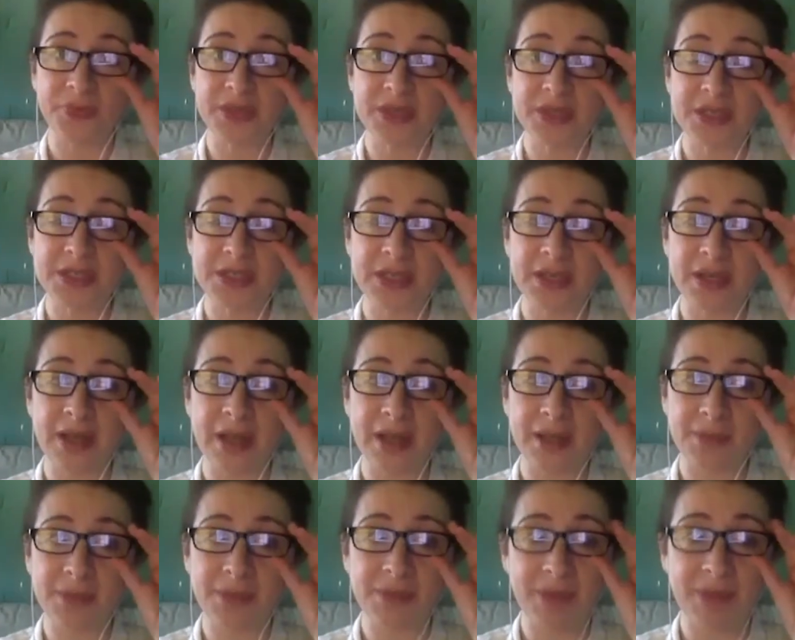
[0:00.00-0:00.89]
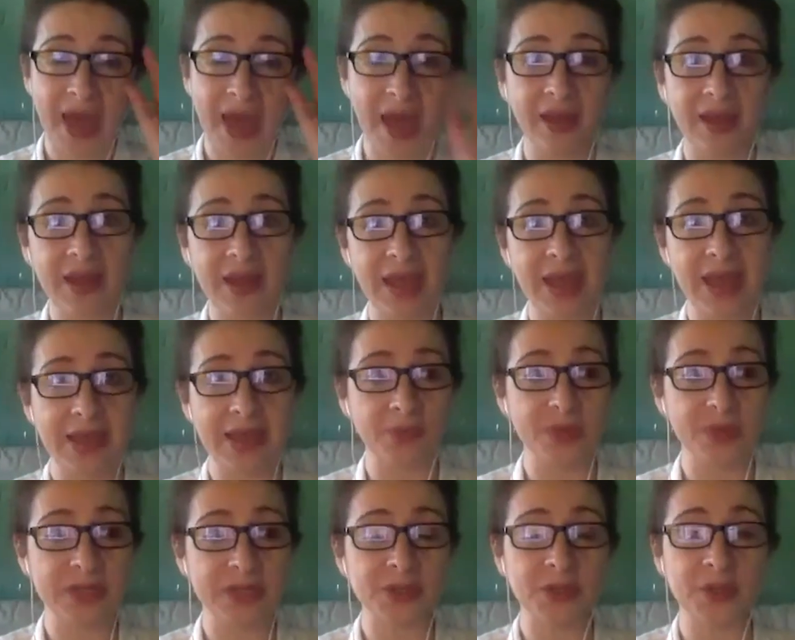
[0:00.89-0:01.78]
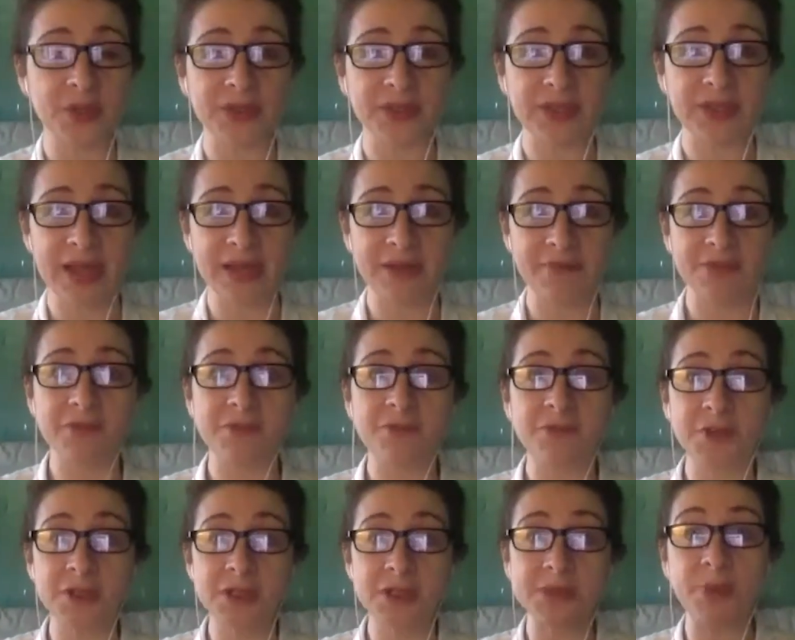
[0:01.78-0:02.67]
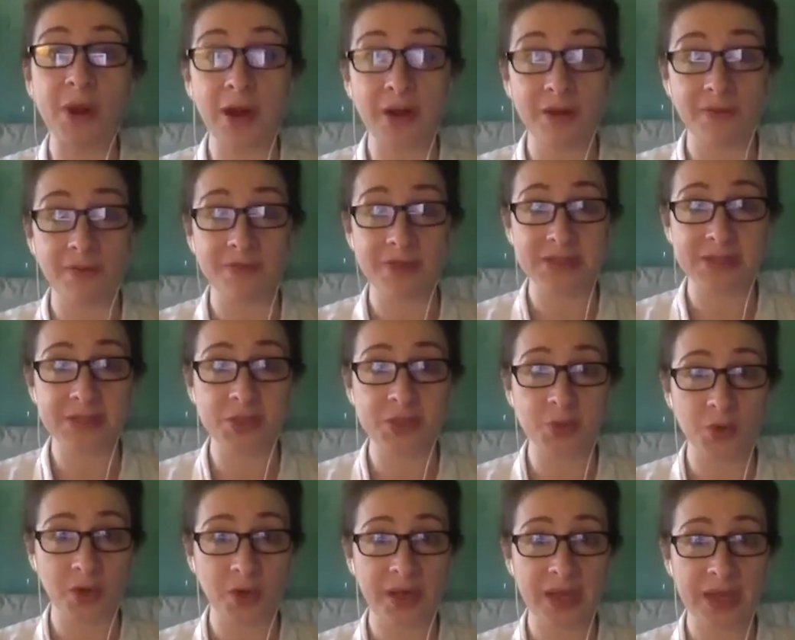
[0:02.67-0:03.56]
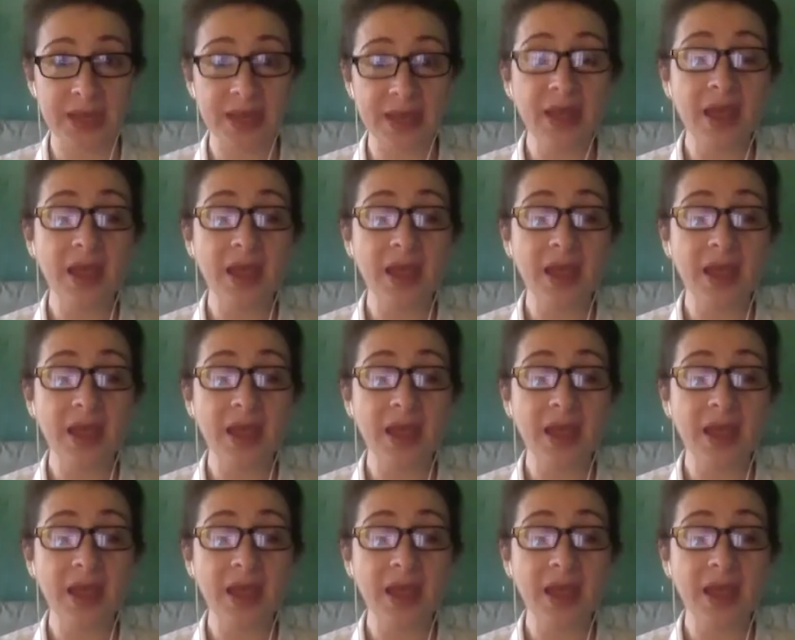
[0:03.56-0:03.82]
she called me back, and we told kind of the first part of his story,